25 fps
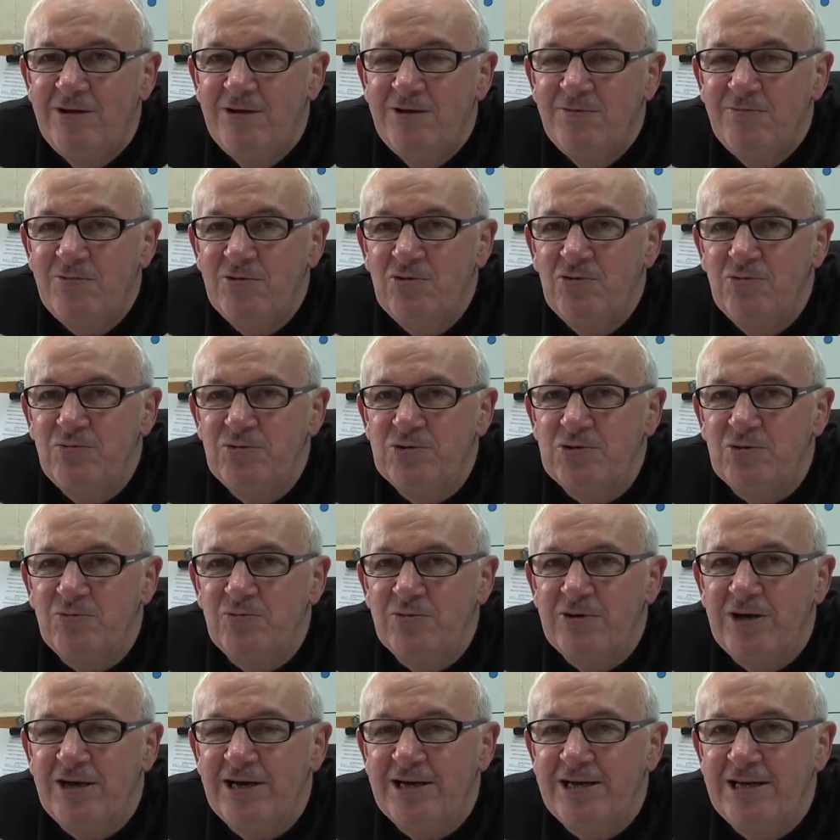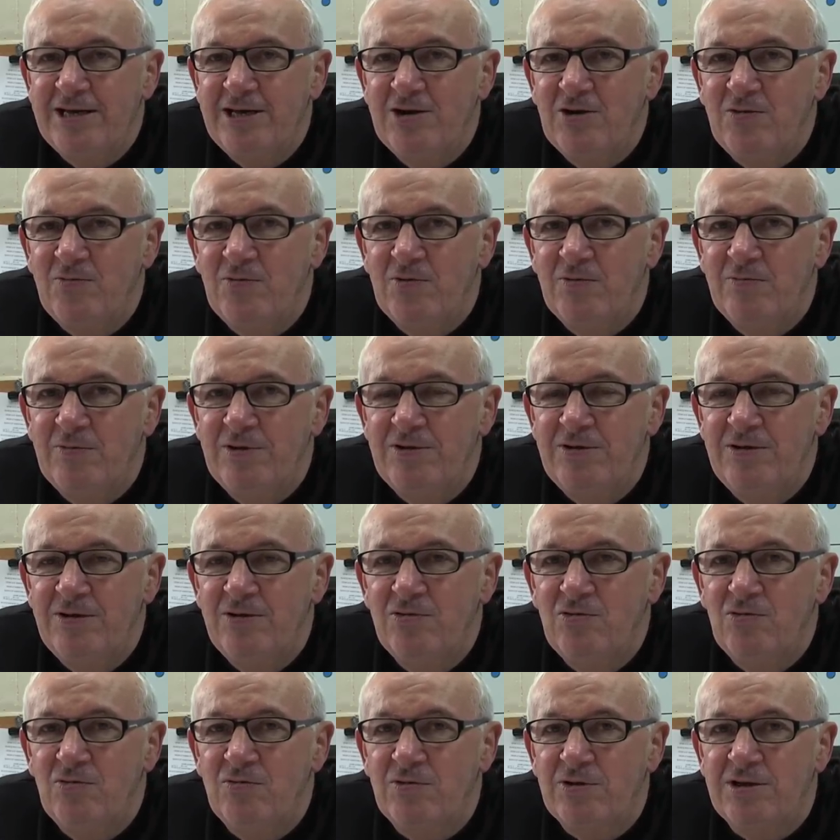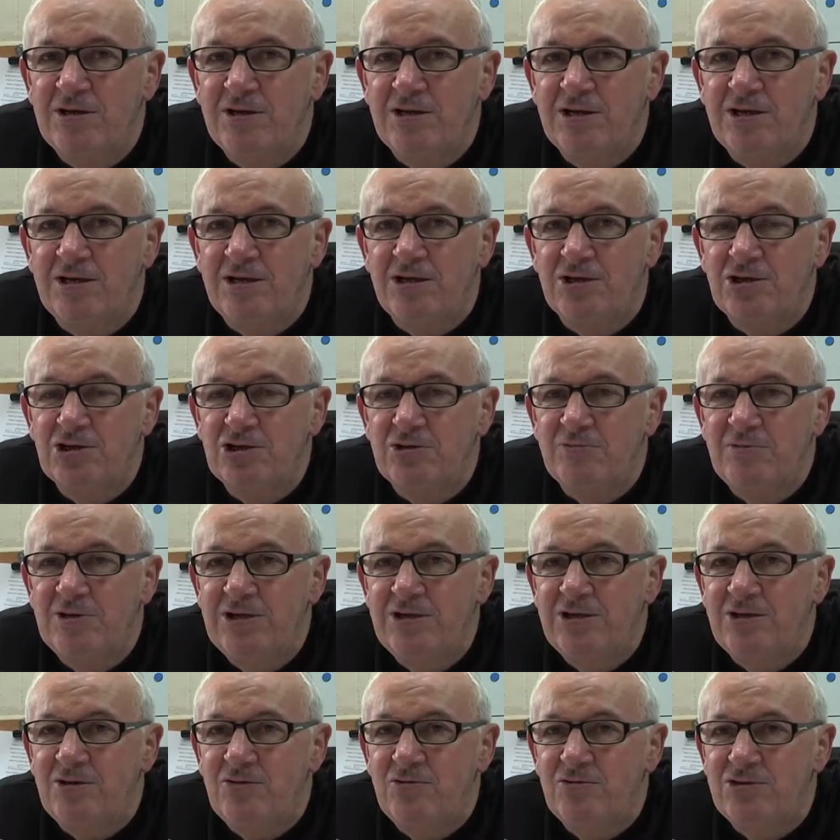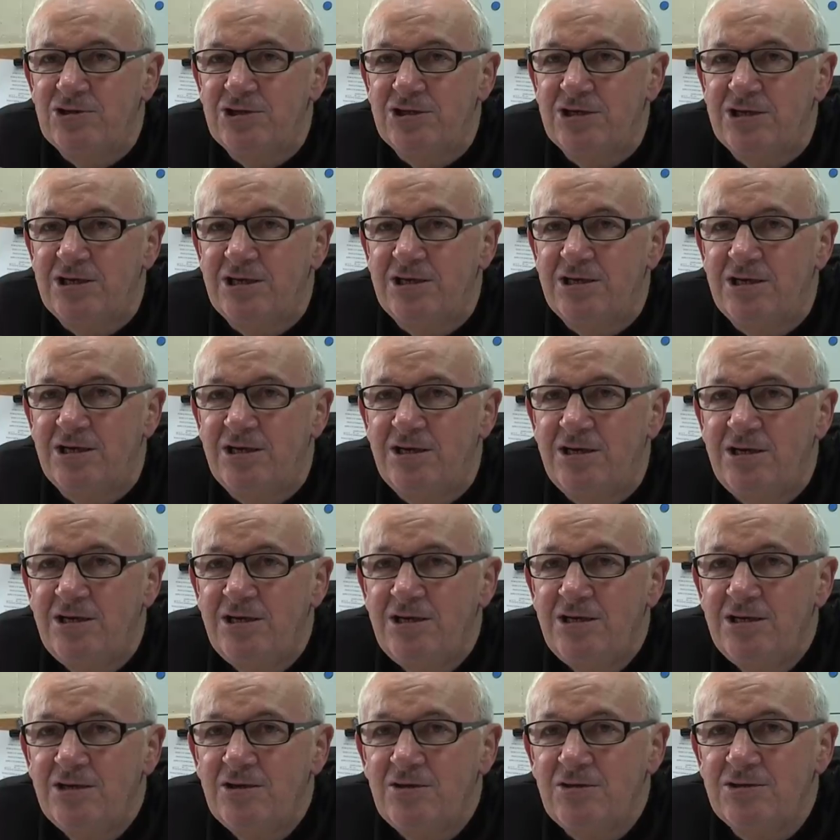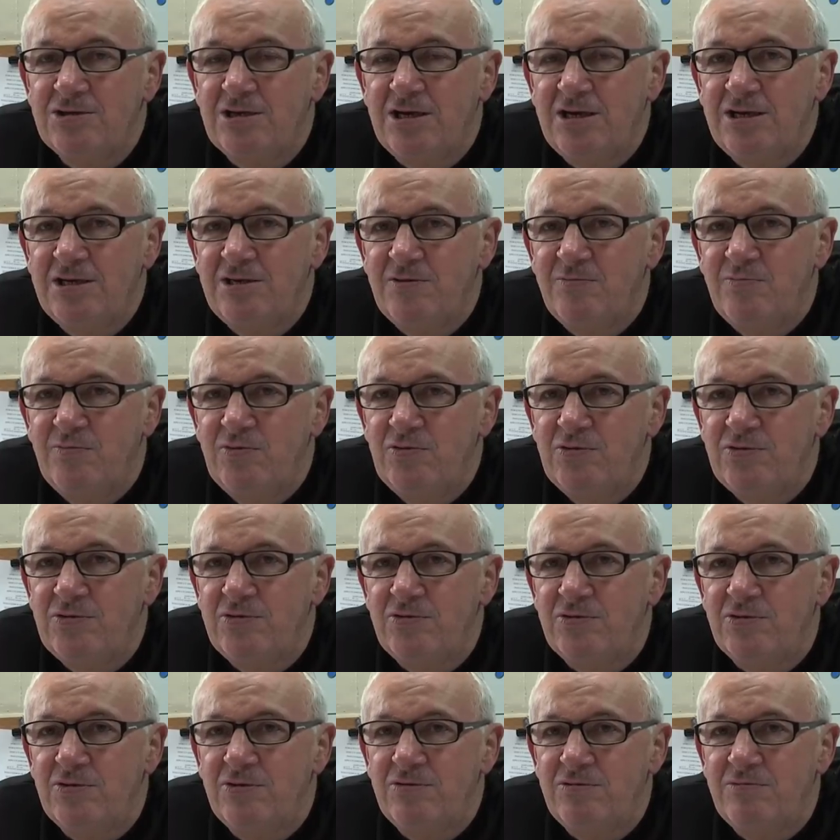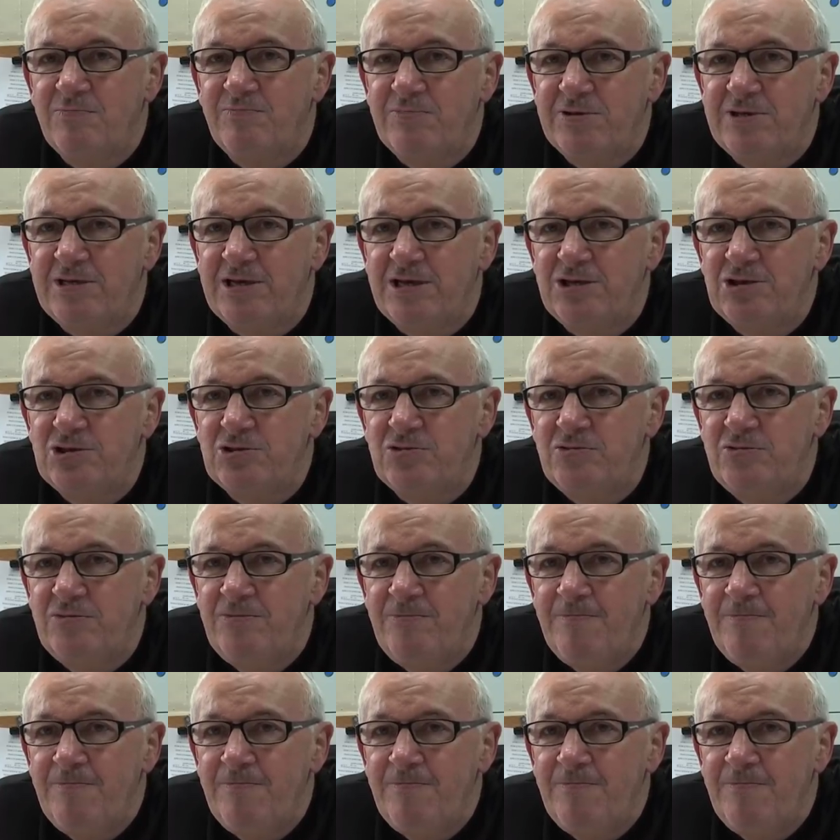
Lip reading: But I hope in some way I can help them, and hope I can encourage them into the coaching career, because I think they've both got potential.